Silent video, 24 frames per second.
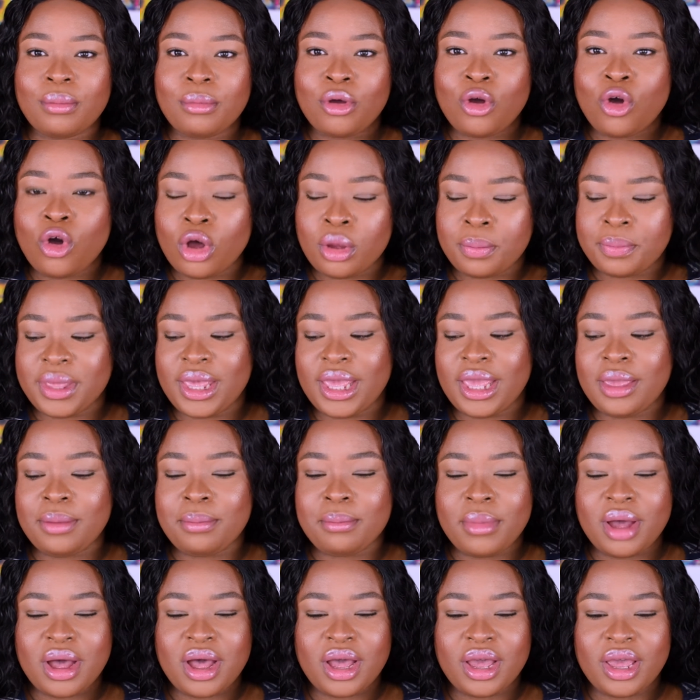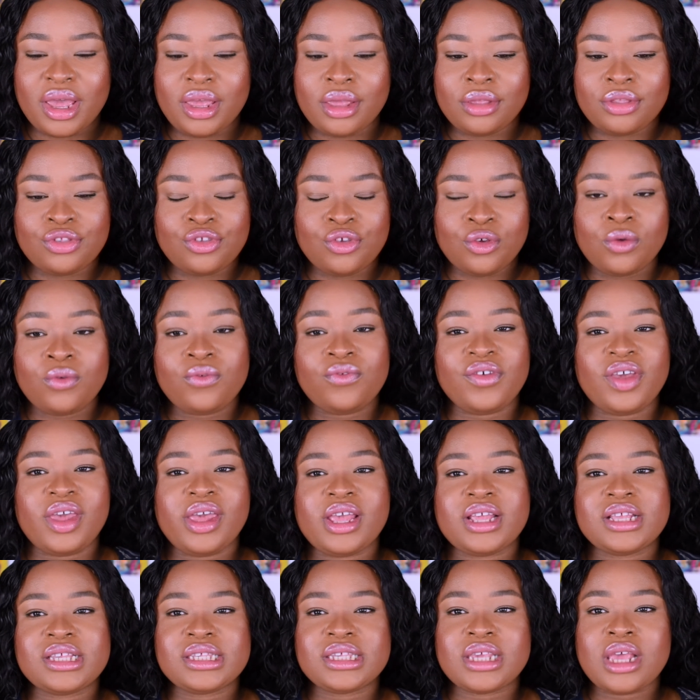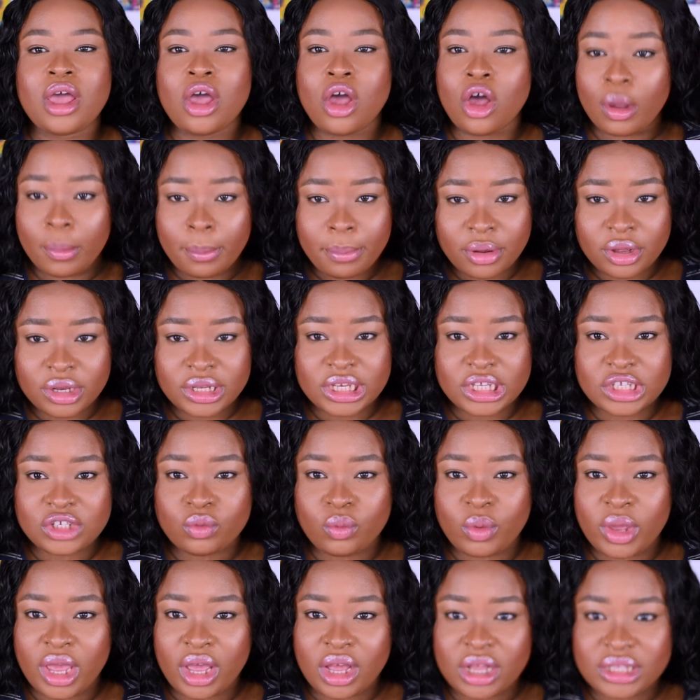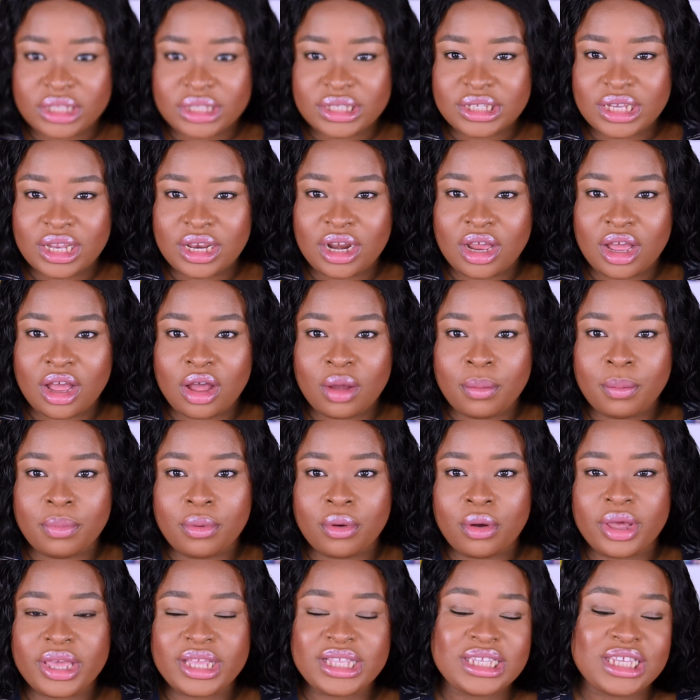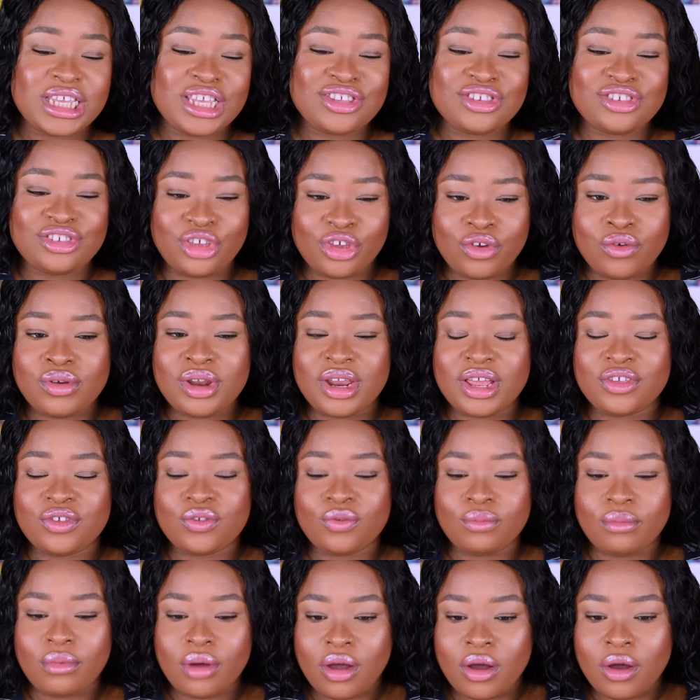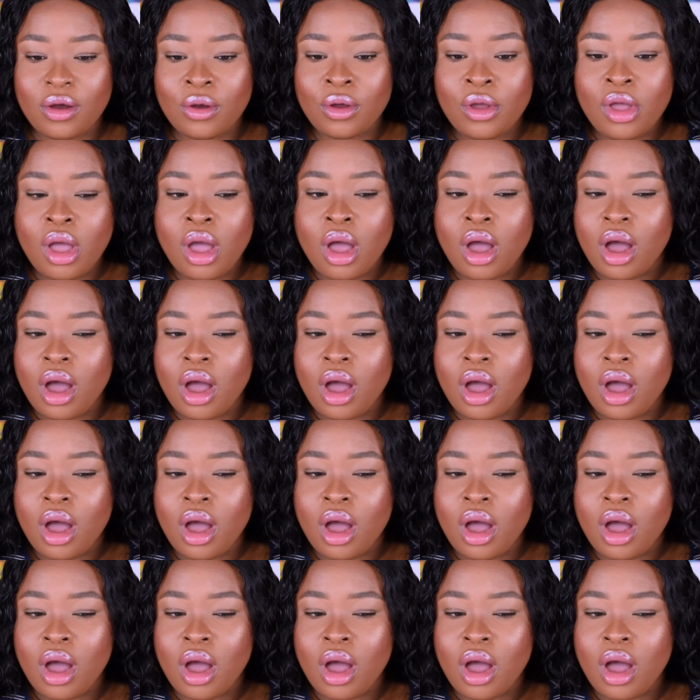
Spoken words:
copy my Too Faced Bond This Way concealer, but it is good as well.